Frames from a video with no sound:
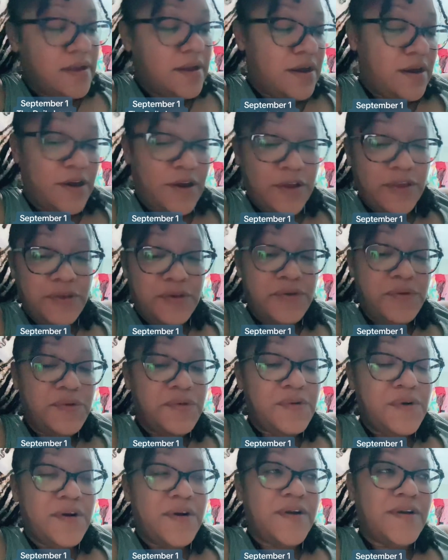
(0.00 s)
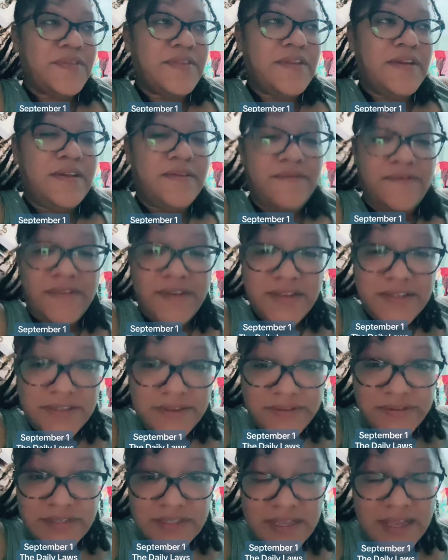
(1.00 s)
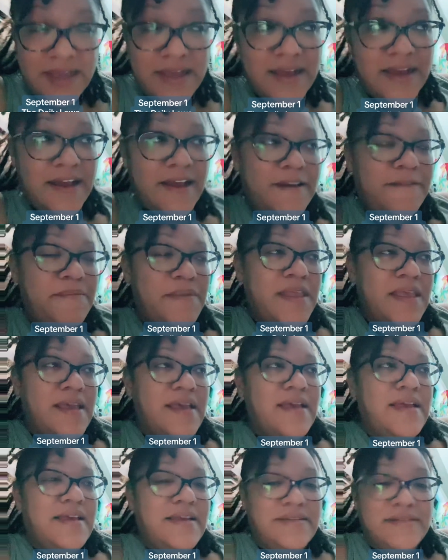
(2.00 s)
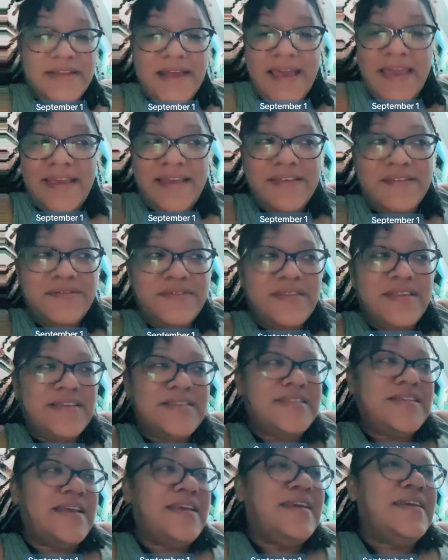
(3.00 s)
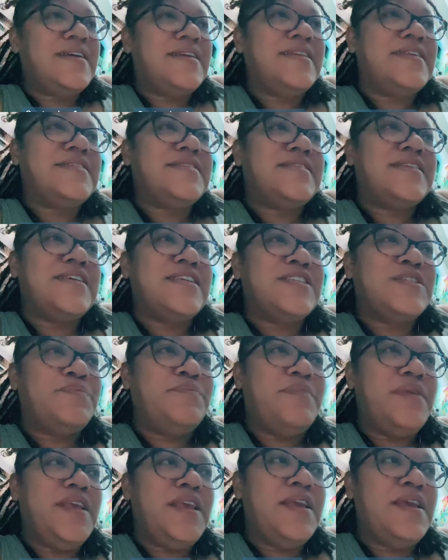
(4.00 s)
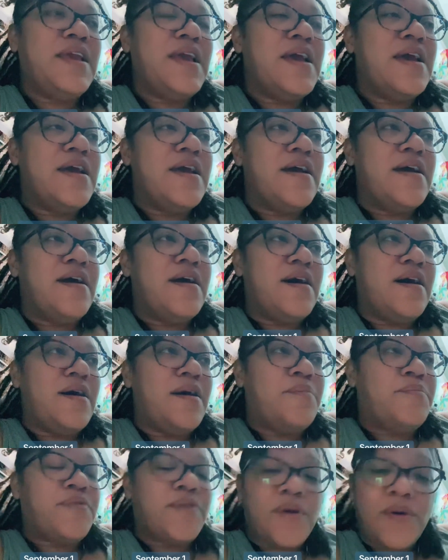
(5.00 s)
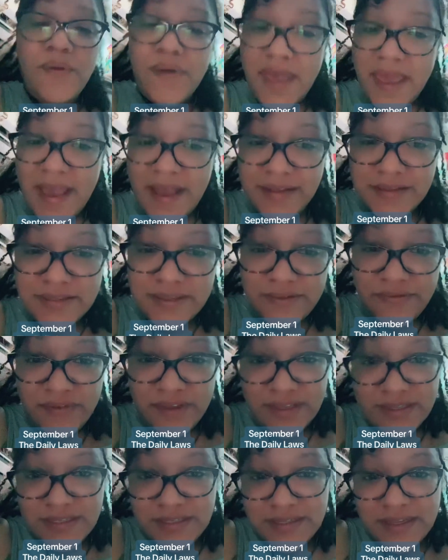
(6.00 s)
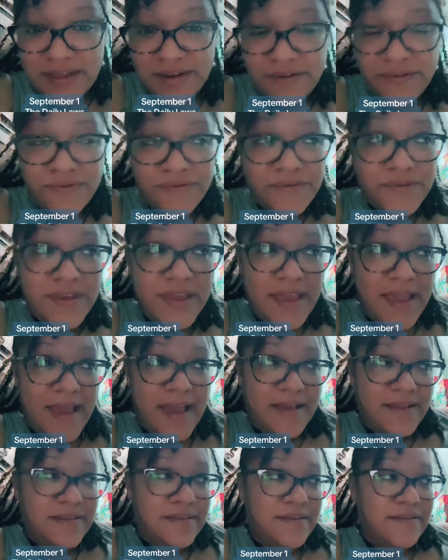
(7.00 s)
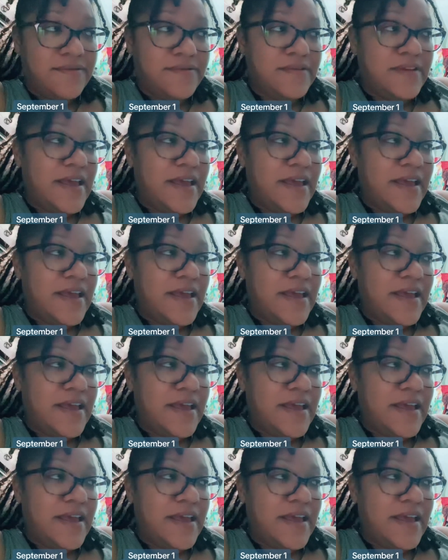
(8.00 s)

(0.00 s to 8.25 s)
Are you on the defensive side? Like the saying it says be proactive instead of reactive.